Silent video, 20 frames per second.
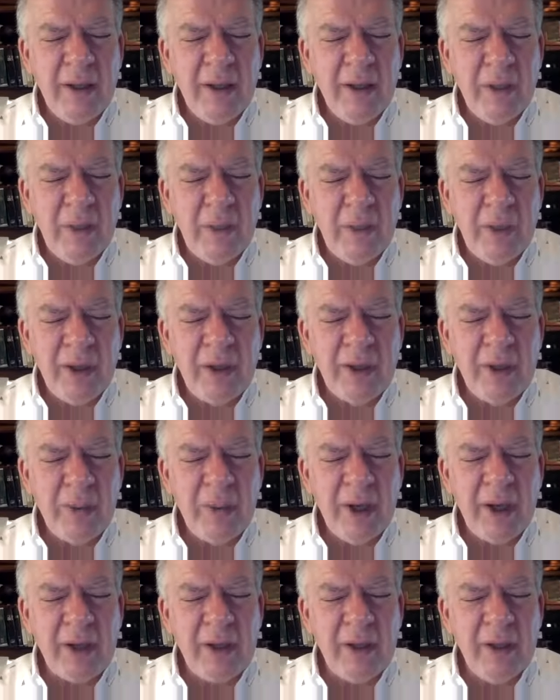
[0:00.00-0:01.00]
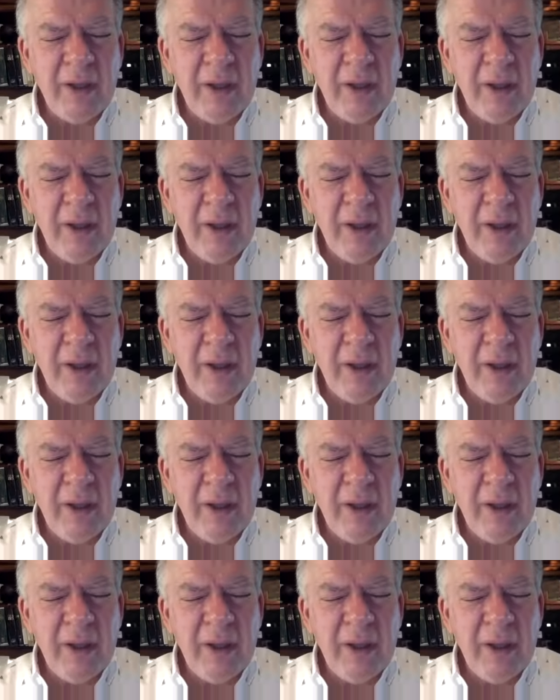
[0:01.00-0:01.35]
the resurrected